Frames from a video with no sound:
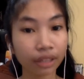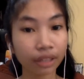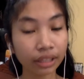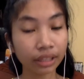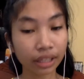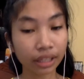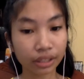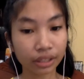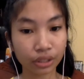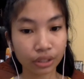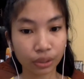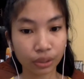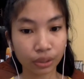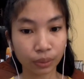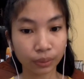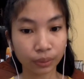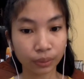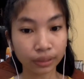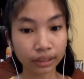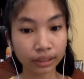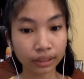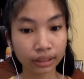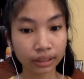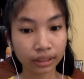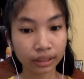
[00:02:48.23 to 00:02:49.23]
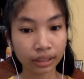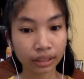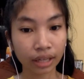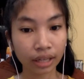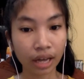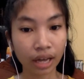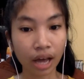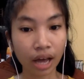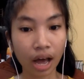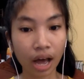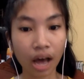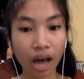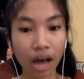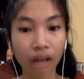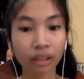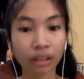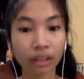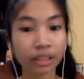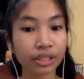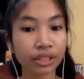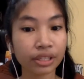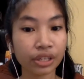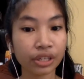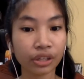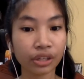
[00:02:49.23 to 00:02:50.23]
at school, ugly
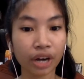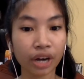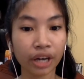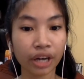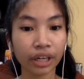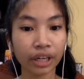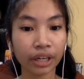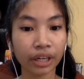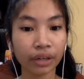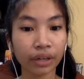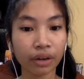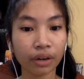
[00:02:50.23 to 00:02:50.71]
scenario